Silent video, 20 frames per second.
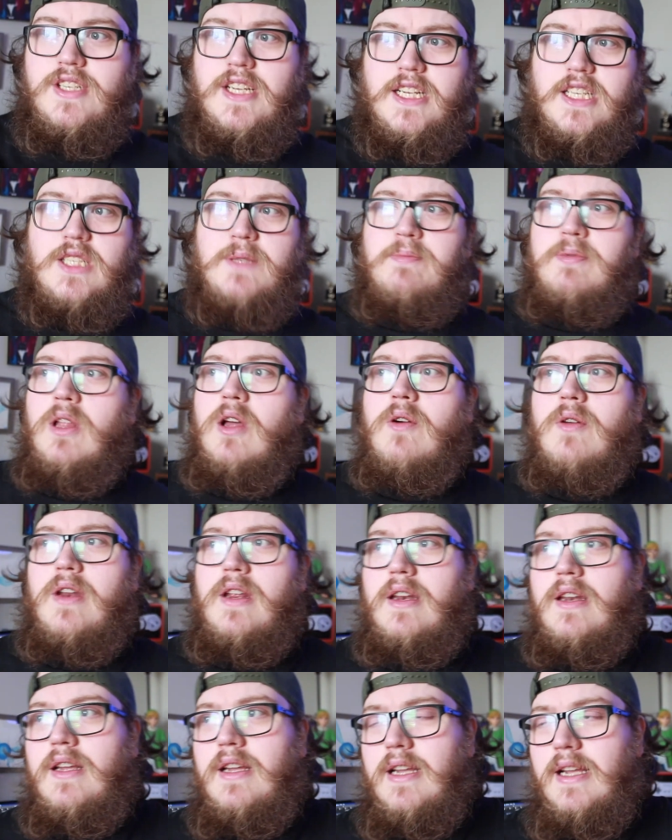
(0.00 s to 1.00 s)

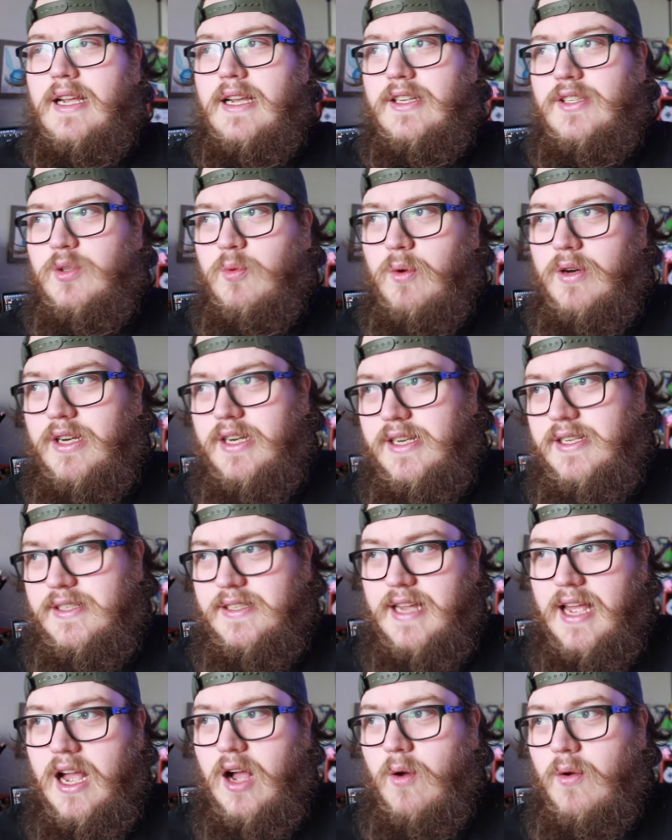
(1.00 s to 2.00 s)
exploded into what it is
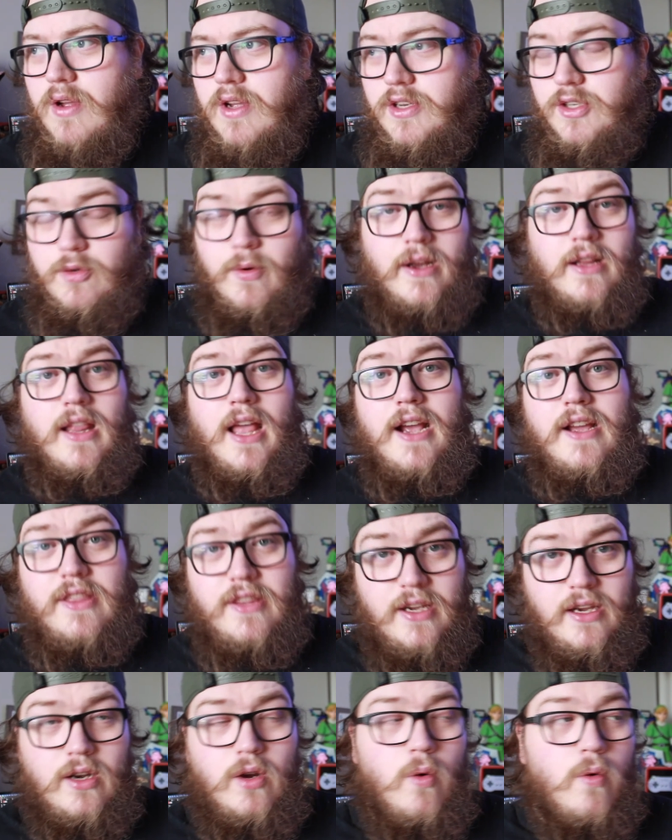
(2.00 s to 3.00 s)
now. Do I like
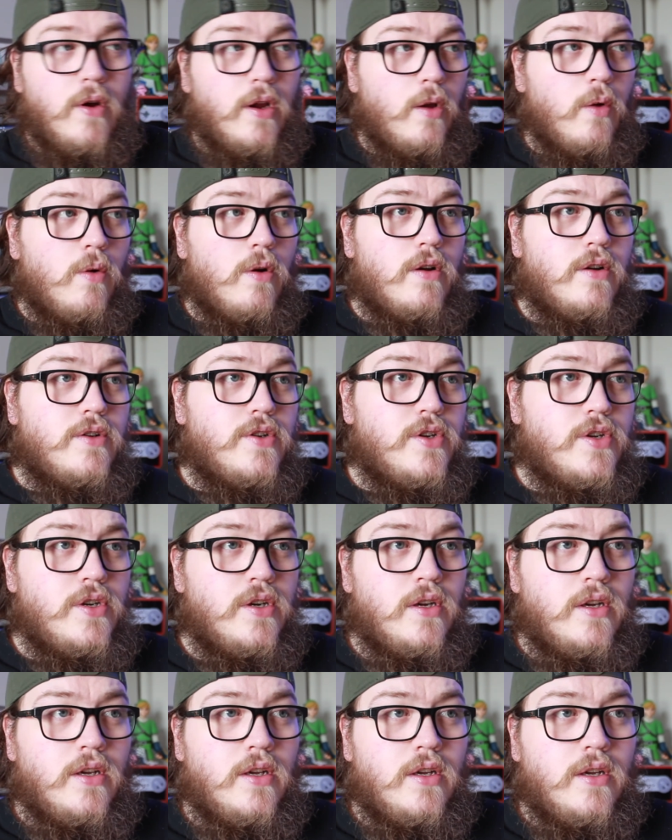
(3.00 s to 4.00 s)
the annoying orange?
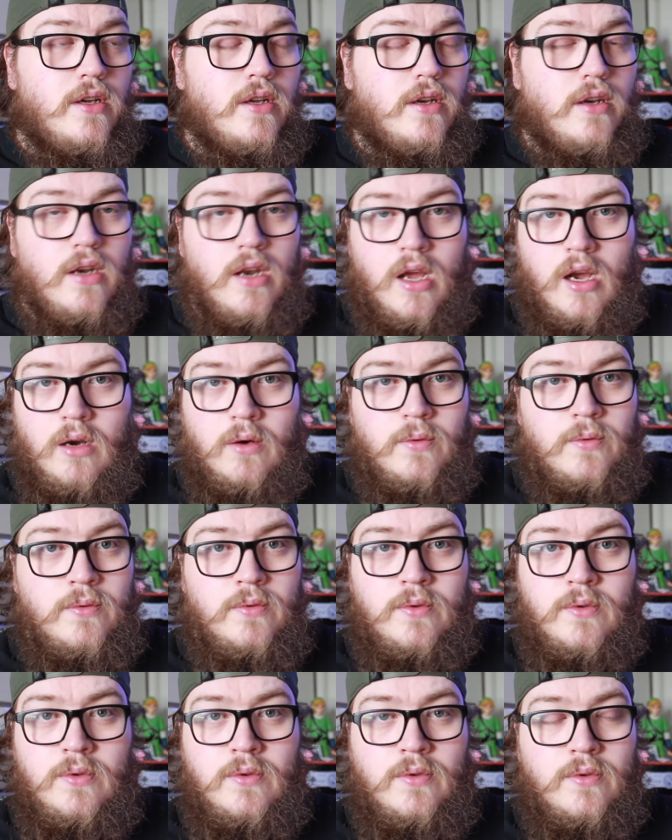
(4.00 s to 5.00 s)
No.
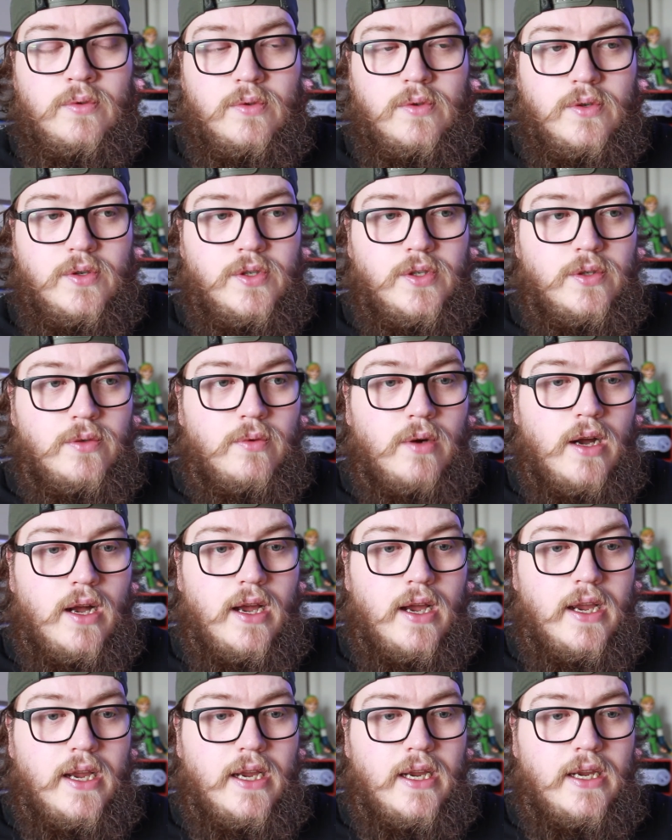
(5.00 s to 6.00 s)
Do
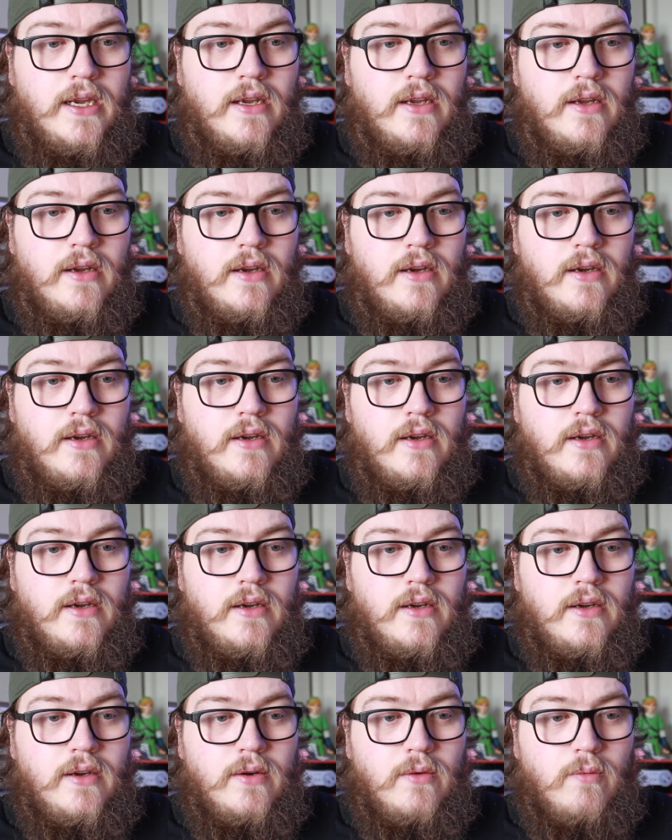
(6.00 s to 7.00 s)
I
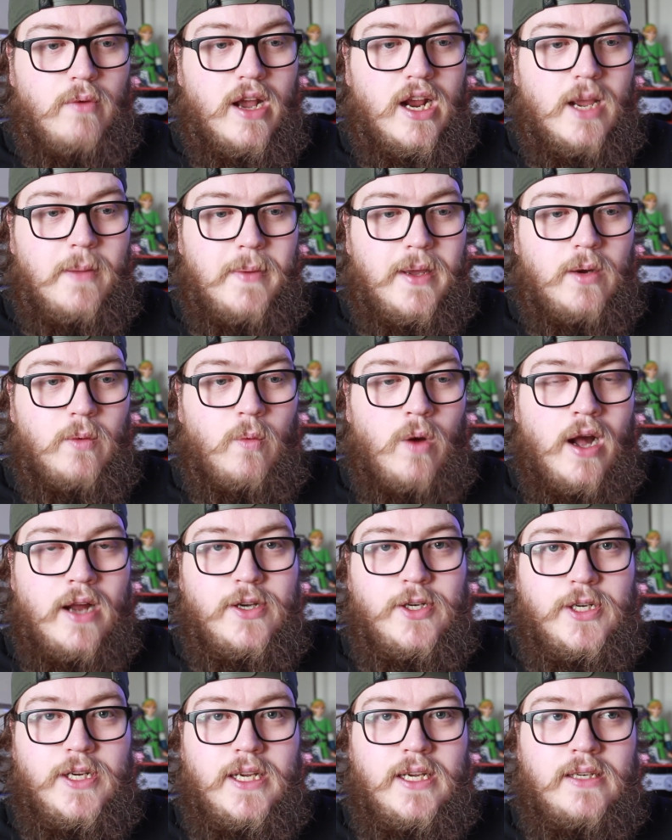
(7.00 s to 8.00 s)
recommend
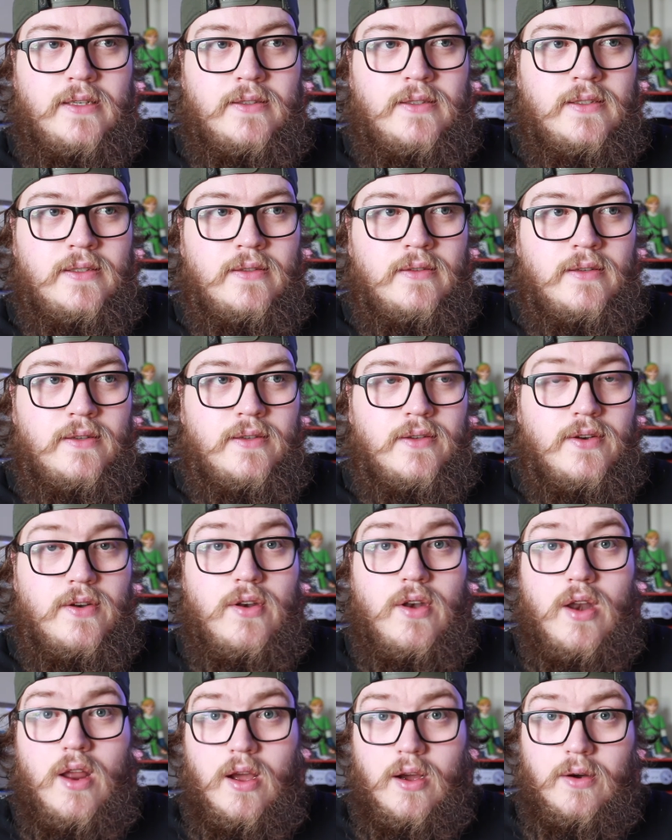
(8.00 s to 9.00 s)
watching it?
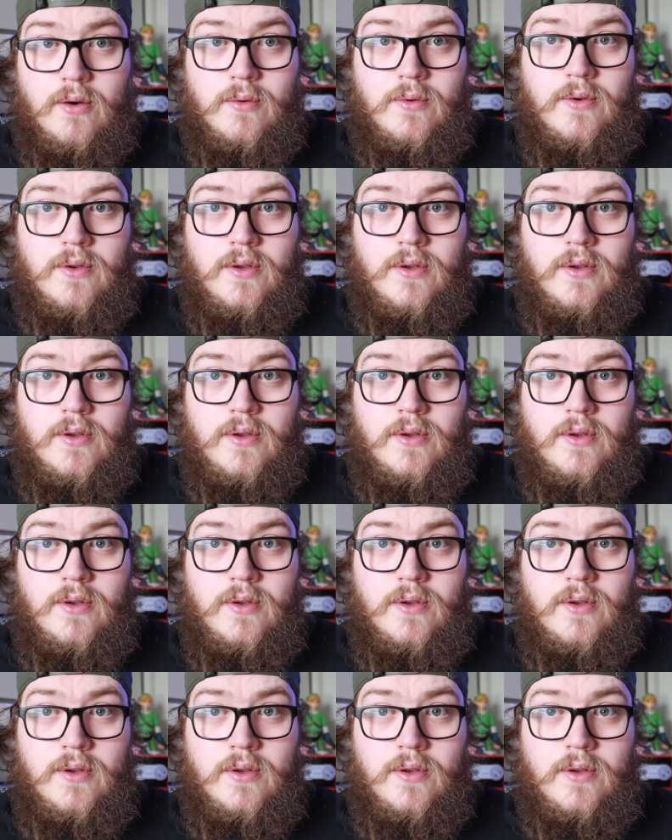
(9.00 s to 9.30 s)
No.